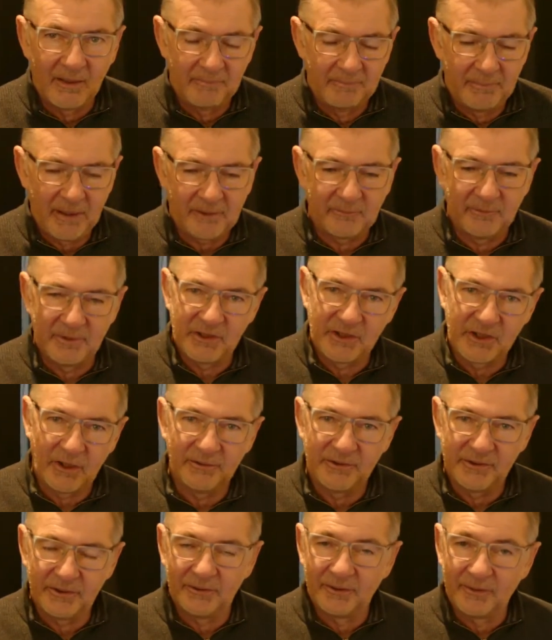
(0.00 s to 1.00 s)
back with
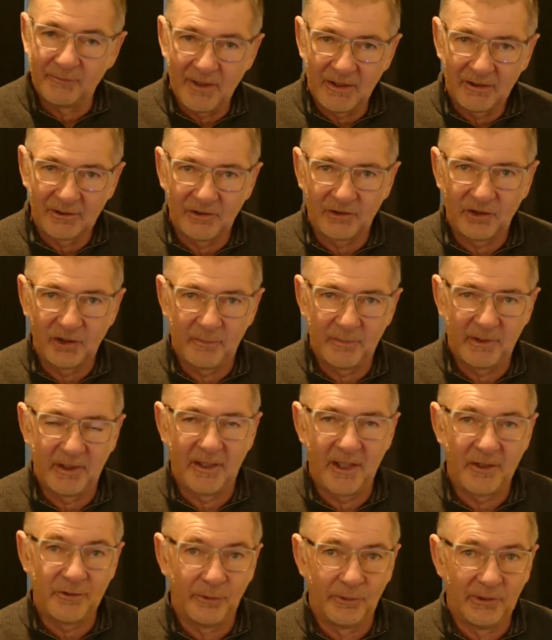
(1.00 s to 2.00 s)
Salty on the Rug. I've got a bit of
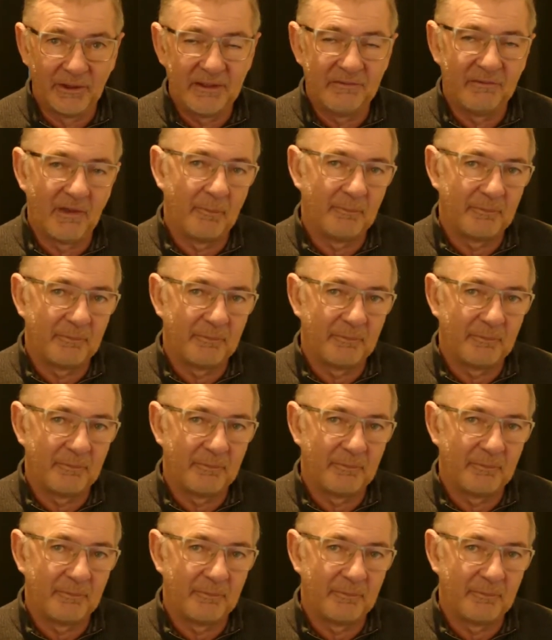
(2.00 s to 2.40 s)
annual leave up,